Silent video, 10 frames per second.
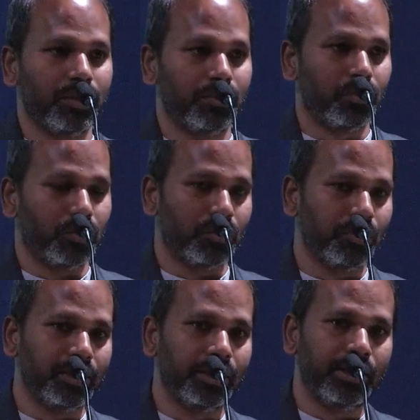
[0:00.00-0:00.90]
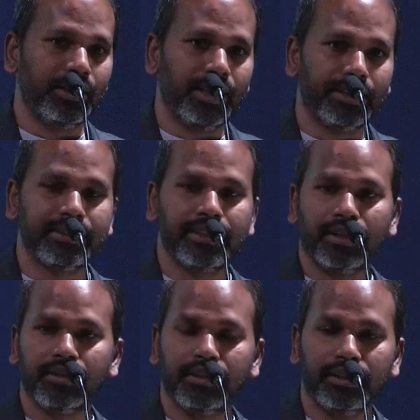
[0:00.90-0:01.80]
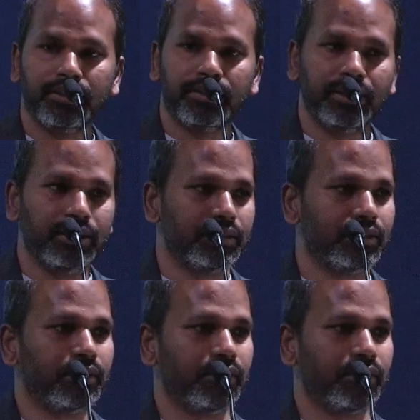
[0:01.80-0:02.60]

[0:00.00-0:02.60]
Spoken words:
where what we really excel in is